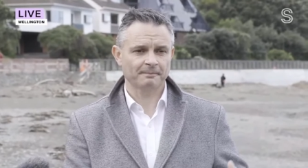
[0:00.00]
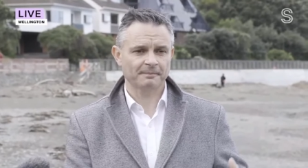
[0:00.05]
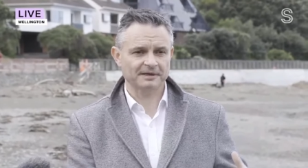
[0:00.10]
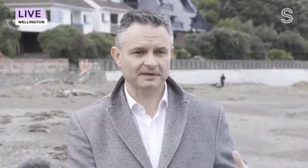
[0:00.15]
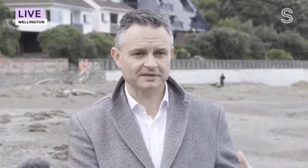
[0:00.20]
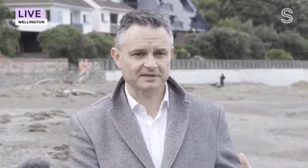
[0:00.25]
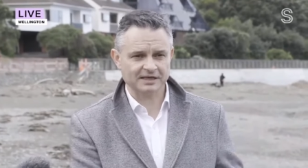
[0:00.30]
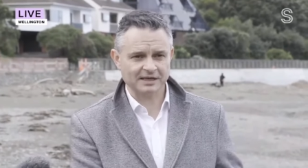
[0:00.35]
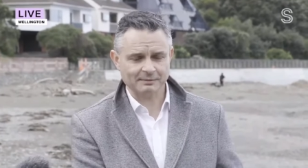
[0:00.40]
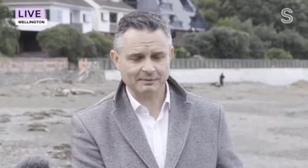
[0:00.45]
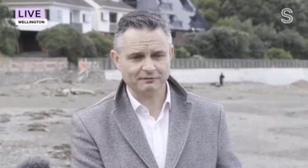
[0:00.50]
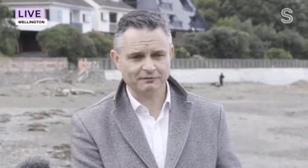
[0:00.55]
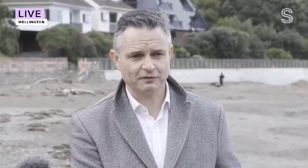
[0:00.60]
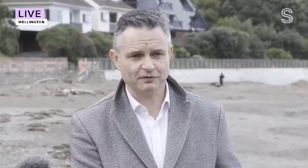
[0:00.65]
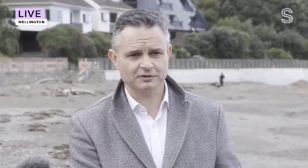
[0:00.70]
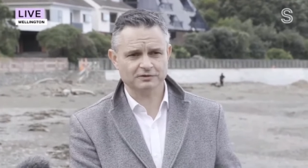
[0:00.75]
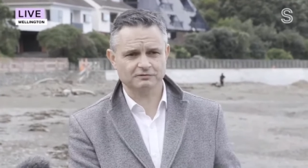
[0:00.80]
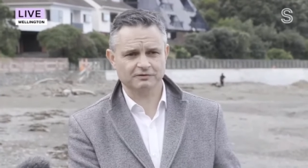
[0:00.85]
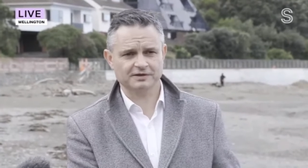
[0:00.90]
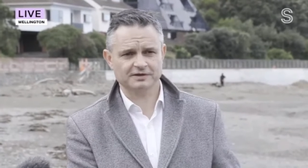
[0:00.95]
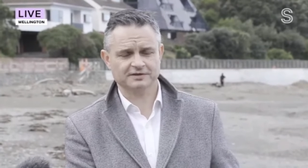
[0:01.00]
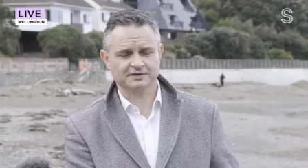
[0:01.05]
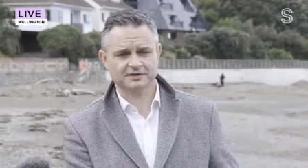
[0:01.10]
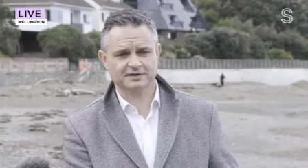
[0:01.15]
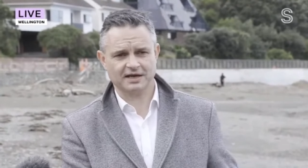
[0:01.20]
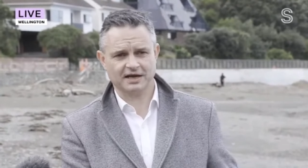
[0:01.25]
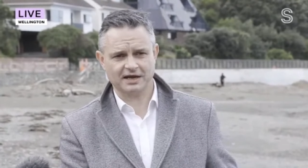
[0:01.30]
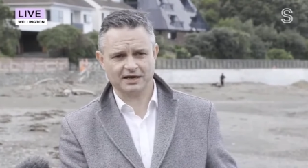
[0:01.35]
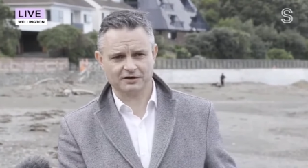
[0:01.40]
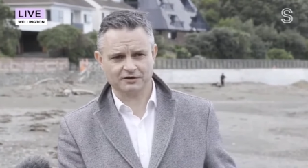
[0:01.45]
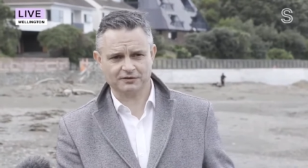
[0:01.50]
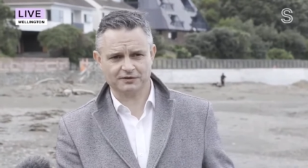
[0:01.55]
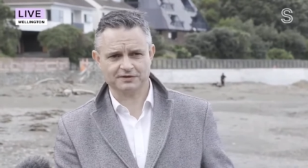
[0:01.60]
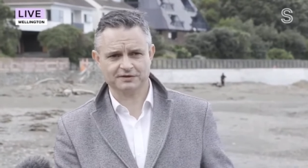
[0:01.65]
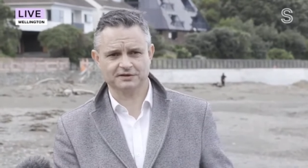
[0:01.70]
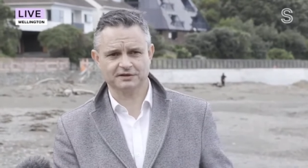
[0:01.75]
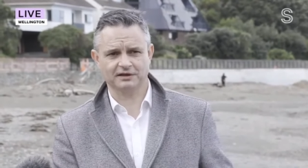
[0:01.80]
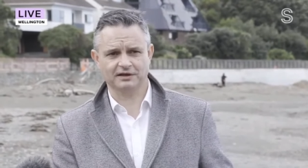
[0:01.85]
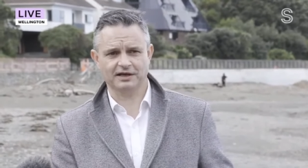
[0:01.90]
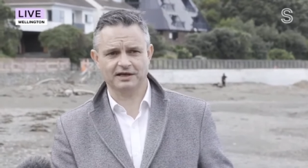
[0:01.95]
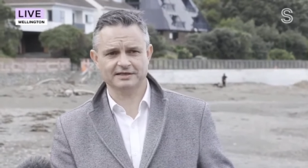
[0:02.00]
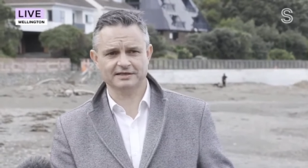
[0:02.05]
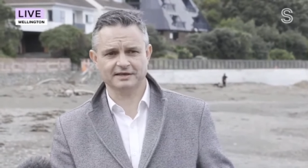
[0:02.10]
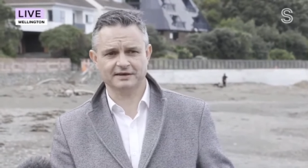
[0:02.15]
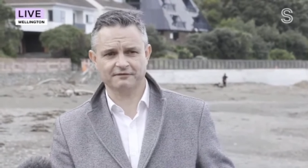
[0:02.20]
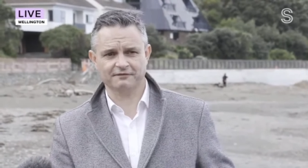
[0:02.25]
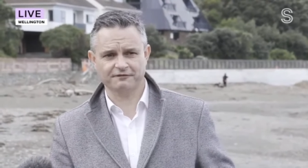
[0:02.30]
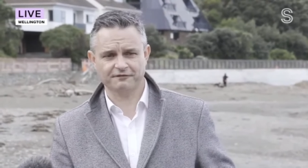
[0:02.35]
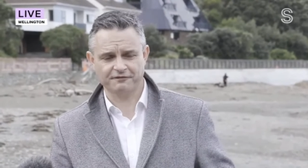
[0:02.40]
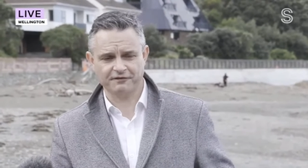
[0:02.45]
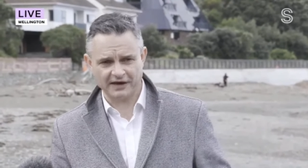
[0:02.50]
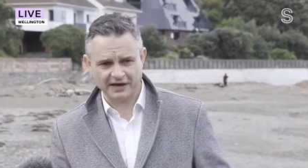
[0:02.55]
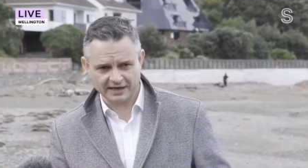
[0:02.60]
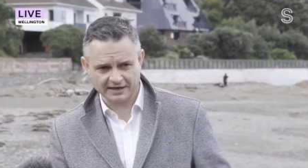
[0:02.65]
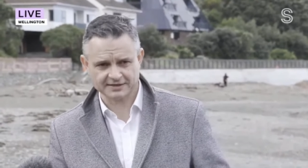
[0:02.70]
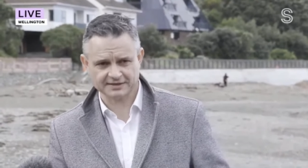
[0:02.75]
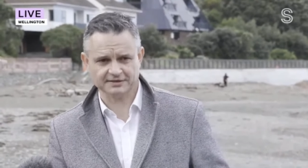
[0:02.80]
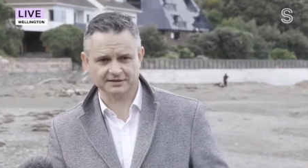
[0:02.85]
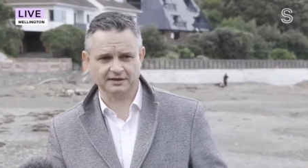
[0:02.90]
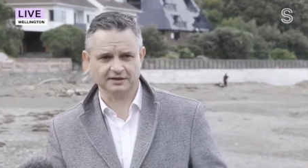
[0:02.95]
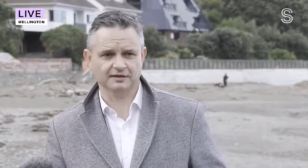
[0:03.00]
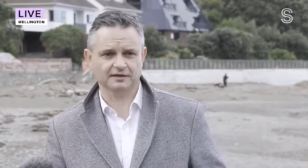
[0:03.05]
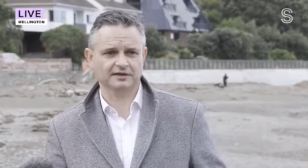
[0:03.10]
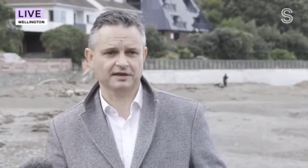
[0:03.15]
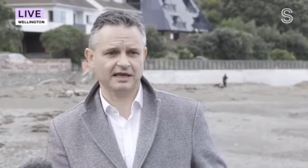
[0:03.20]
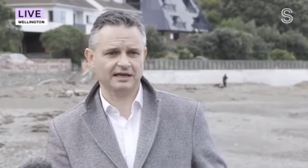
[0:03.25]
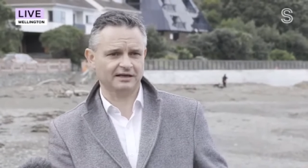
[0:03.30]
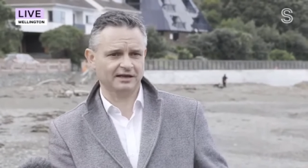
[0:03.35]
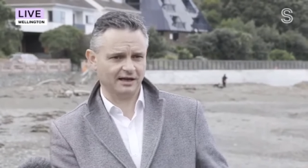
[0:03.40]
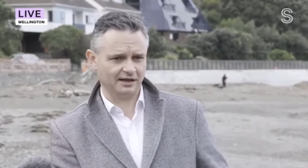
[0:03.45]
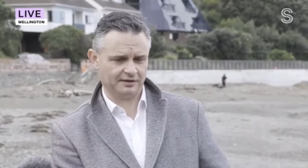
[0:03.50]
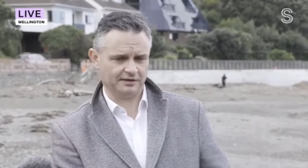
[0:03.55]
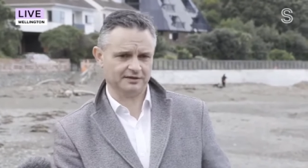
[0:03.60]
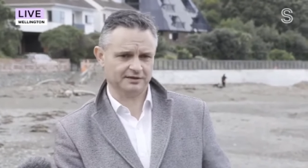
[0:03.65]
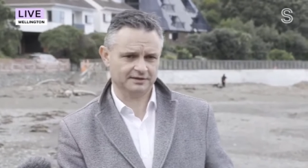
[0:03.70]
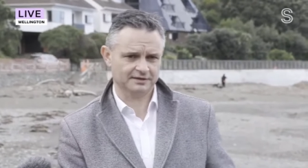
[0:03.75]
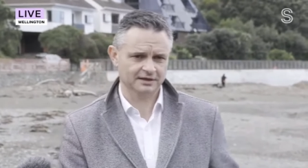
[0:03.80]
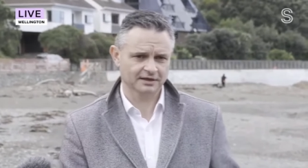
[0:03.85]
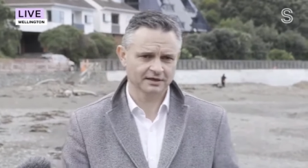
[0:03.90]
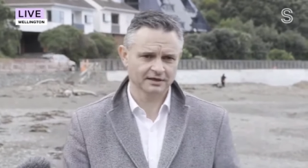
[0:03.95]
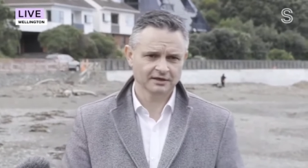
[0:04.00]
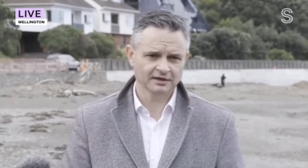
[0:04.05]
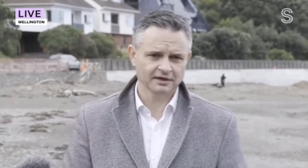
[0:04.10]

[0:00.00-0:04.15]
But some of those risks are crystallising faster than others.